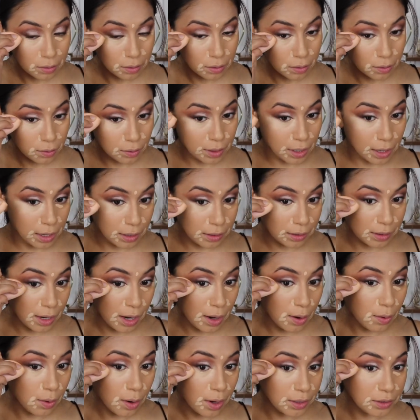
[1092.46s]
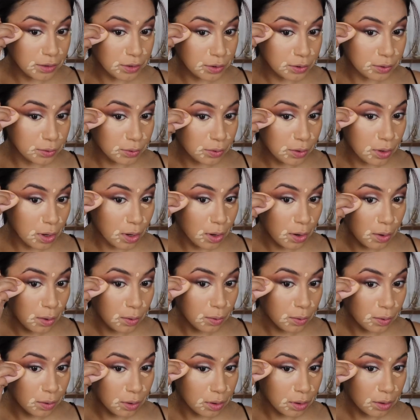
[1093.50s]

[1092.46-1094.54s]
Okay, now I do go